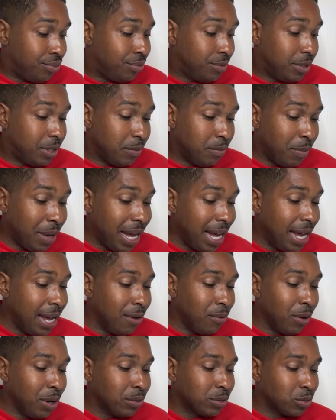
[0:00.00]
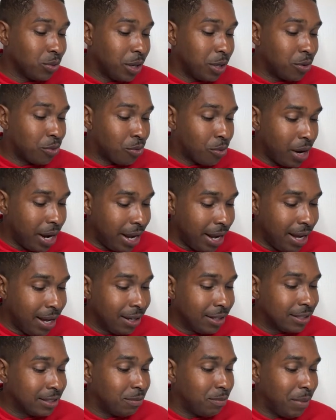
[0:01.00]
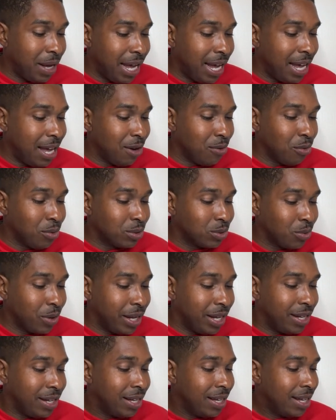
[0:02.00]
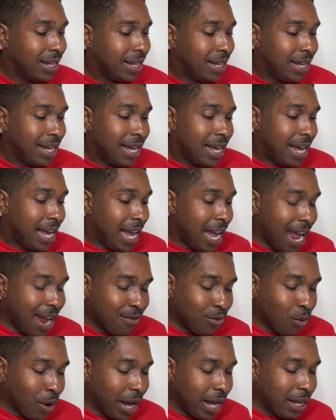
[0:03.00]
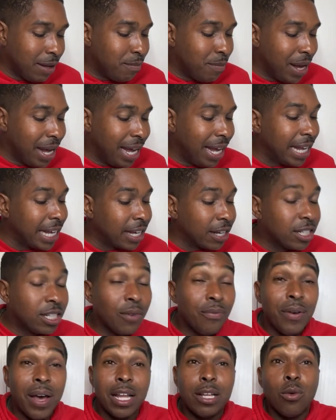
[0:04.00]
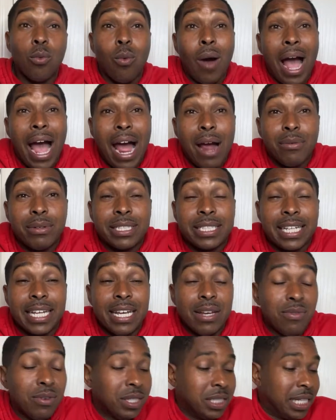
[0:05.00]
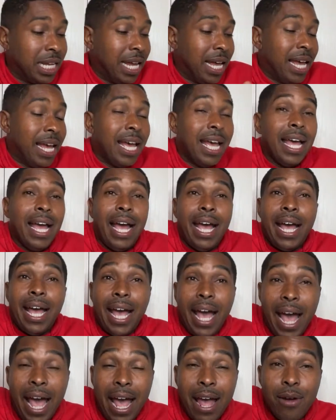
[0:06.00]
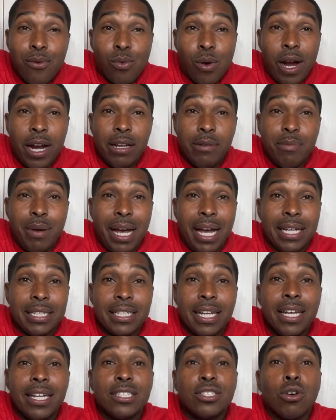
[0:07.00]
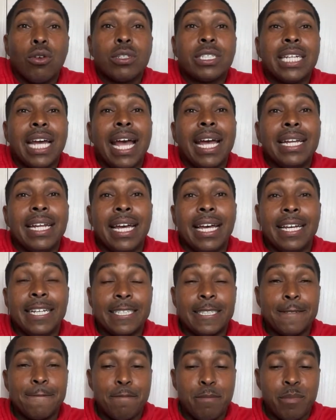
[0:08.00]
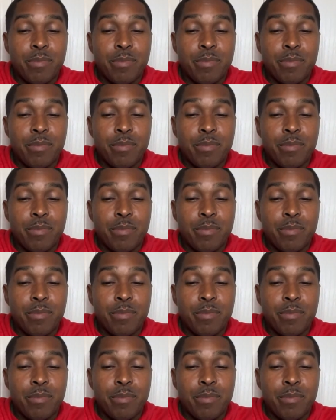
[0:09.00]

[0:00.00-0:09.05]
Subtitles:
The man was with the Rams. The man was with everywhere he been. He could develop wide receivers and running backs. So check this.